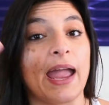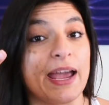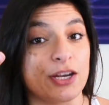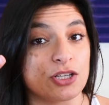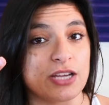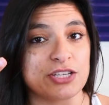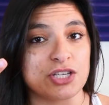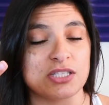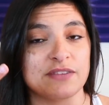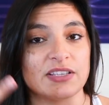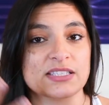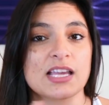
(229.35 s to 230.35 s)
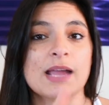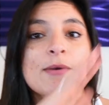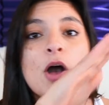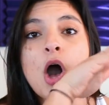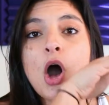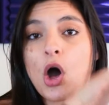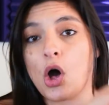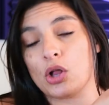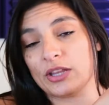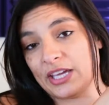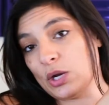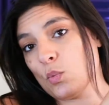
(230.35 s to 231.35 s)
and your digestive enzyme
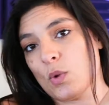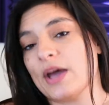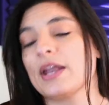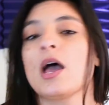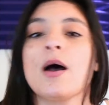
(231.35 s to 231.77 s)
all in one.